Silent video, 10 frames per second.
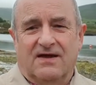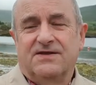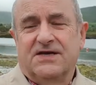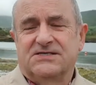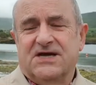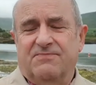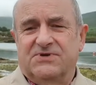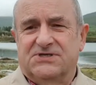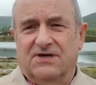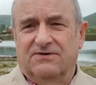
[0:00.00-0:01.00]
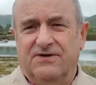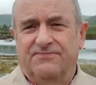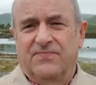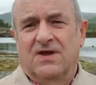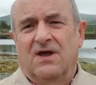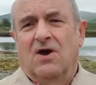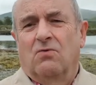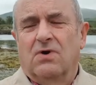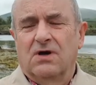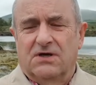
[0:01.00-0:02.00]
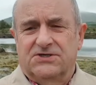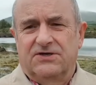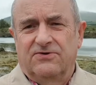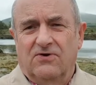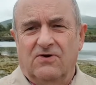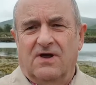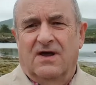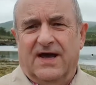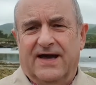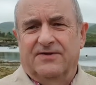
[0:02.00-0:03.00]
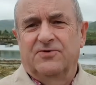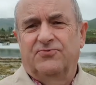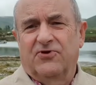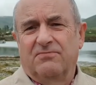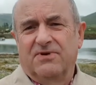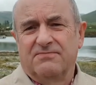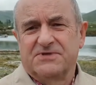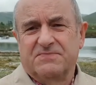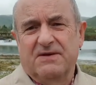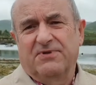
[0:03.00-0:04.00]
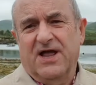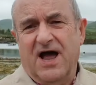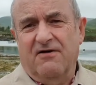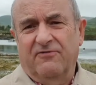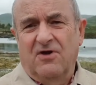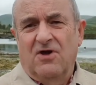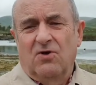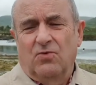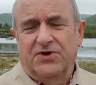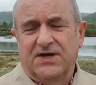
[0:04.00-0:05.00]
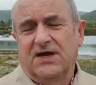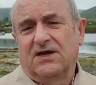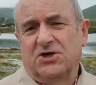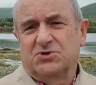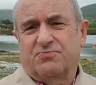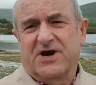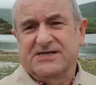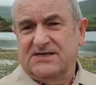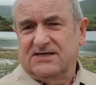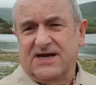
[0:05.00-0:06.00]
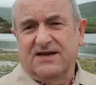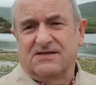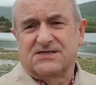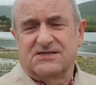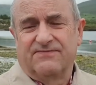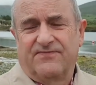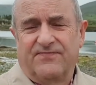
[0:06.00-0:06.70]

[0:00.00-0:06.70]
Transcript: In this episode, we're going to look at the problems people have with the English present tense.